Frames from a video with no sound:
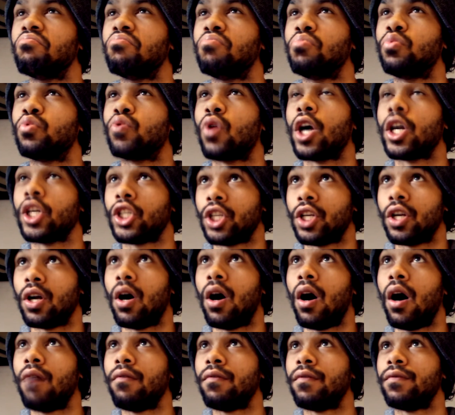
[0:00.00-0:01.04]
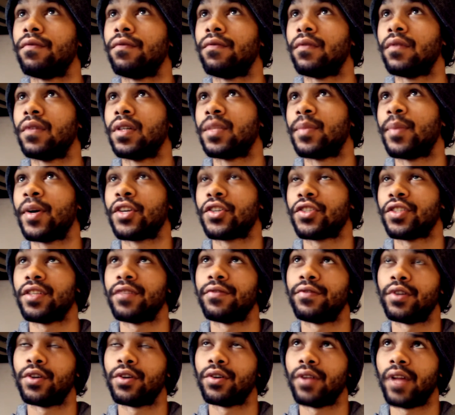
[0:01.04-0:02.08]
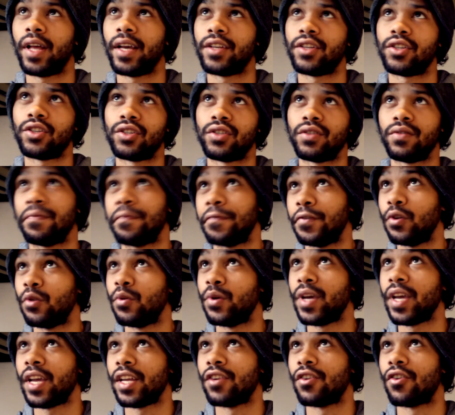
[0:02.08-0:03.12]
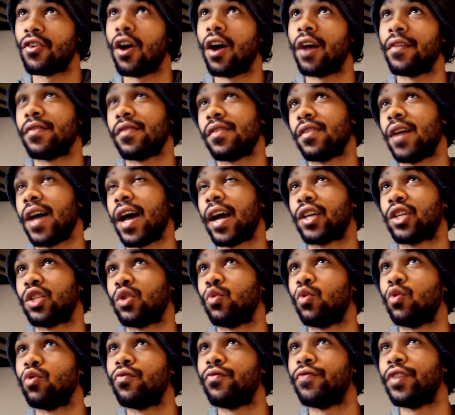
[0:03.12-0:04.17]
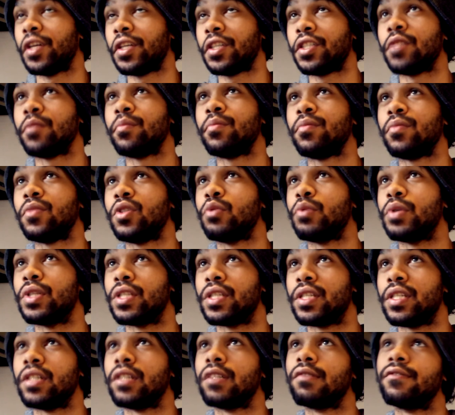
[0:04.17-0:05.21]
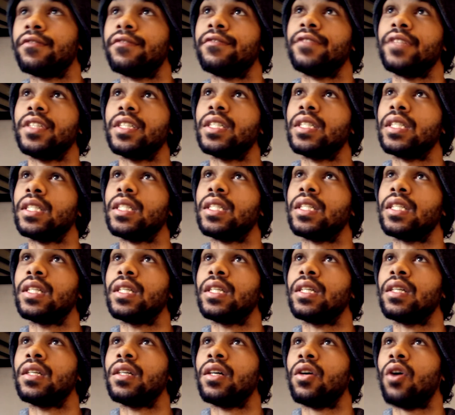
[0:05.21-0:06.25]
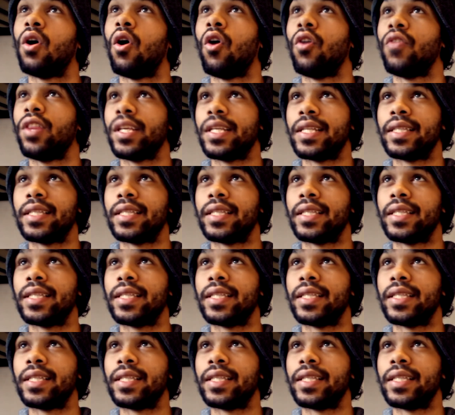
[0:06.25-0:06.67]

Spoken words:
brush it off, especially if you're like just viewing and you're not the actual victim. You would still feel all the